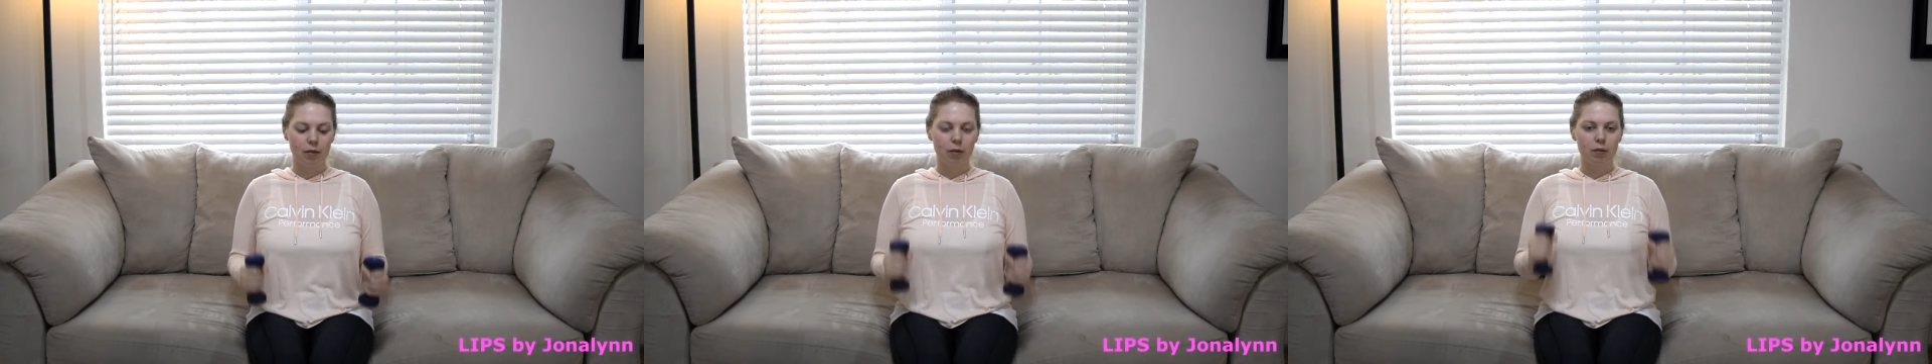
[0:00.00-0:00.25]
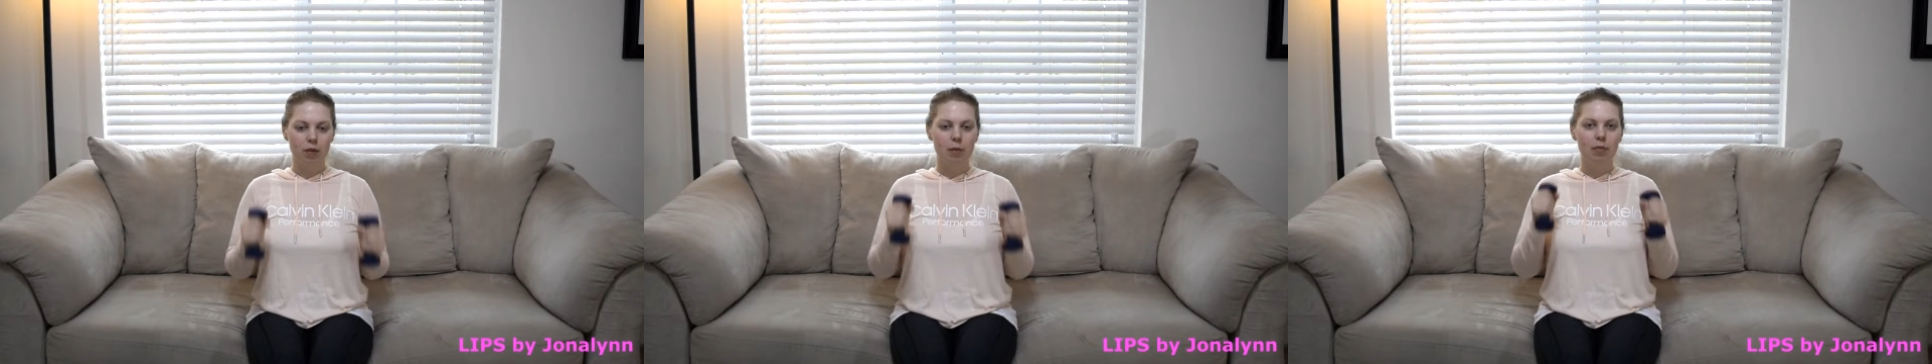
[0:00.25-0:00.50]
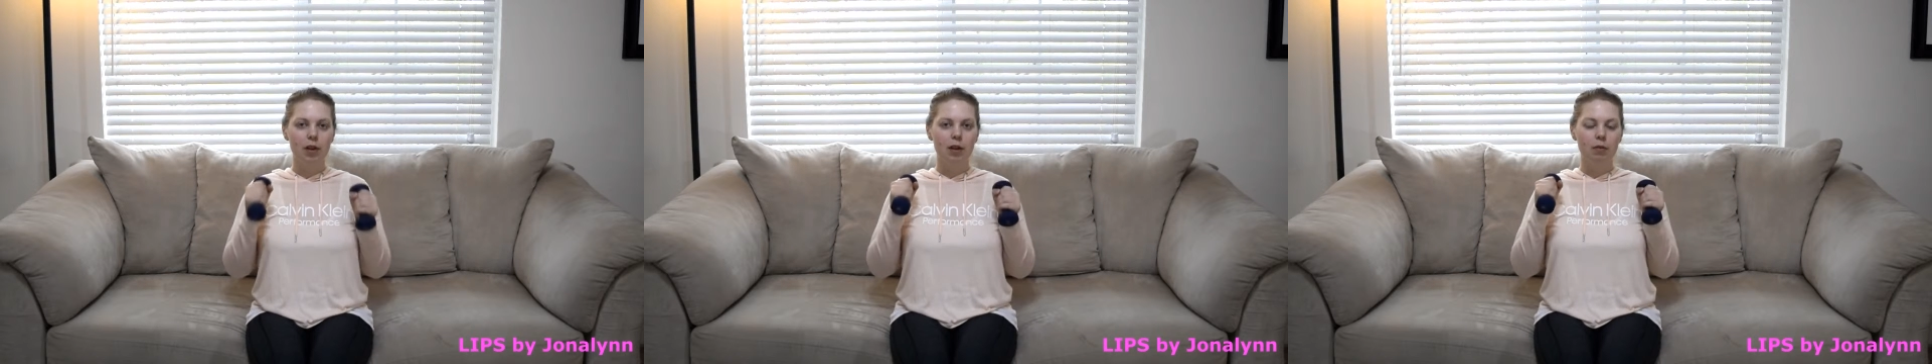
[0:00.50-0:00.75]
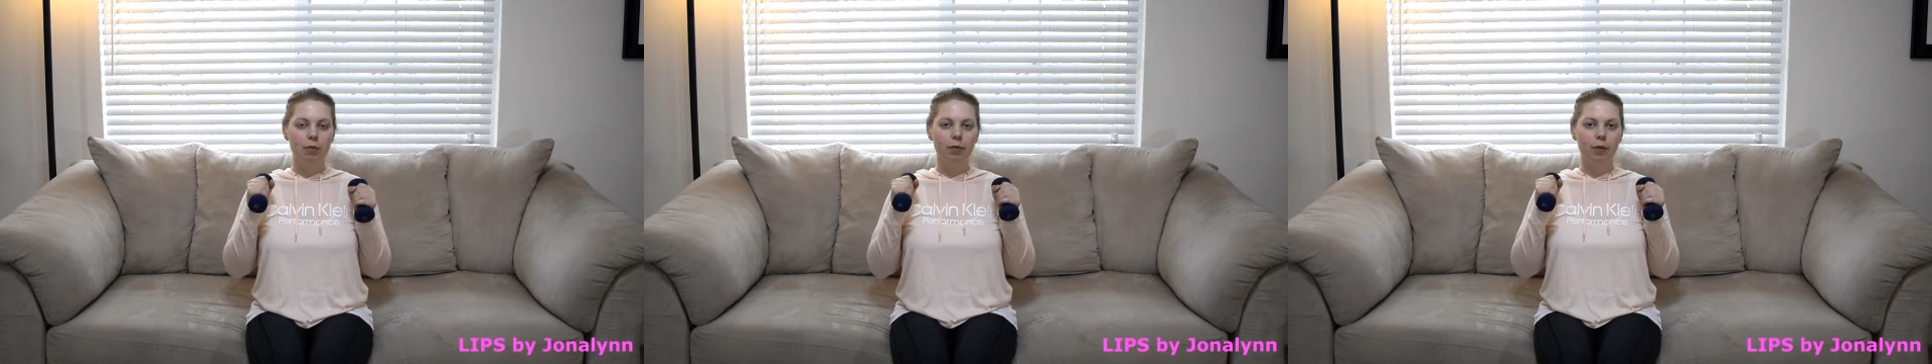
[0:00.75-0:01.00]
So same thing
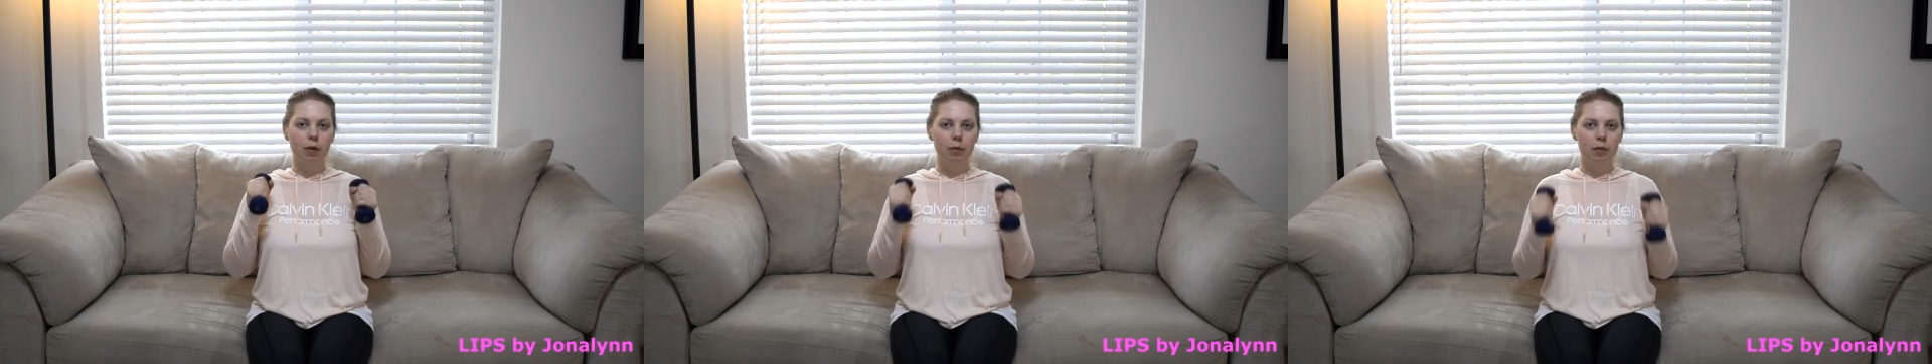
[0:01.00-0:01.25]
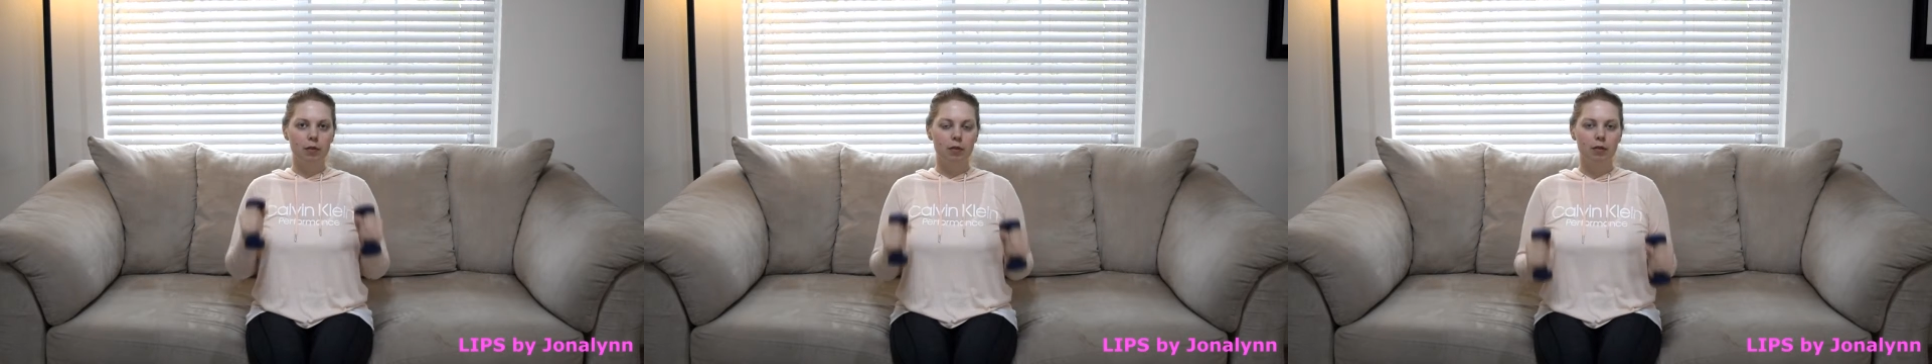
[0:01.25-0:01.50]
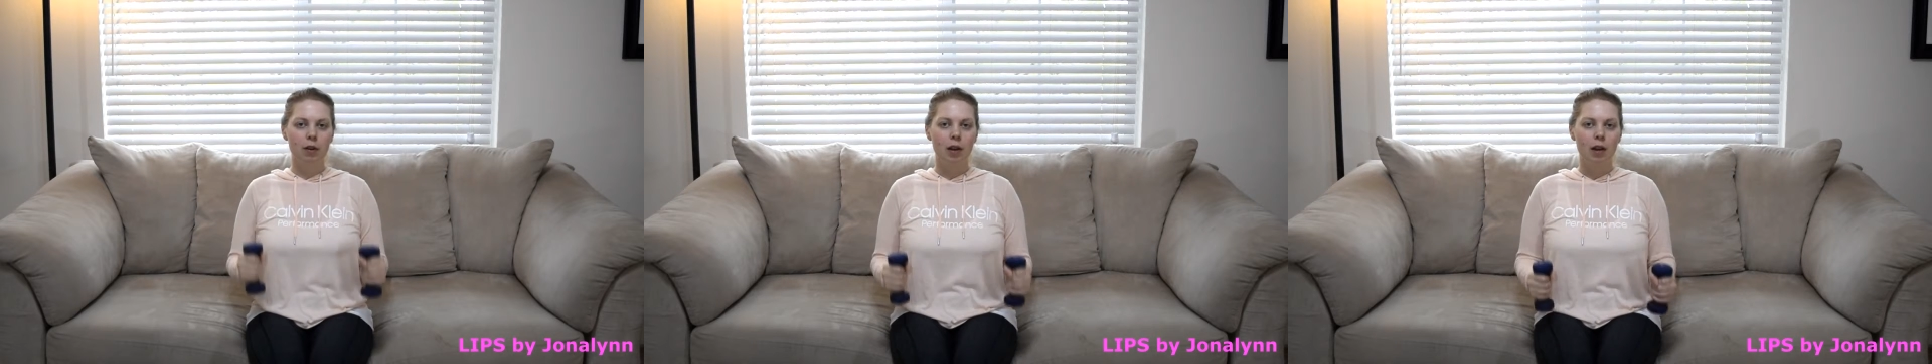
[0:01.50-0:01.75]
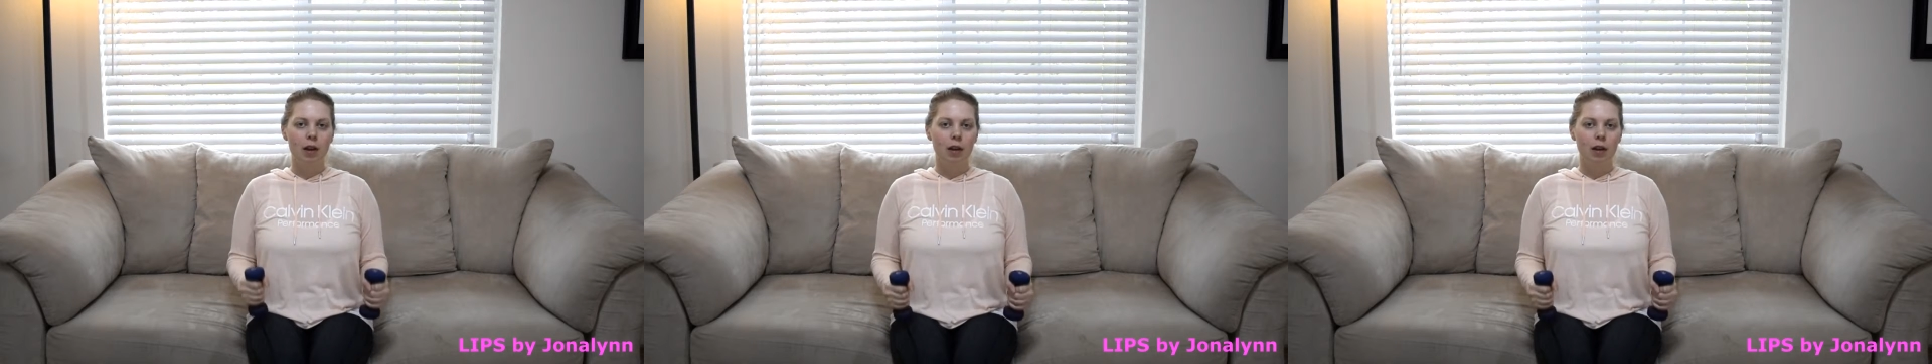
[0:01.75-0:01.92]
as before, but just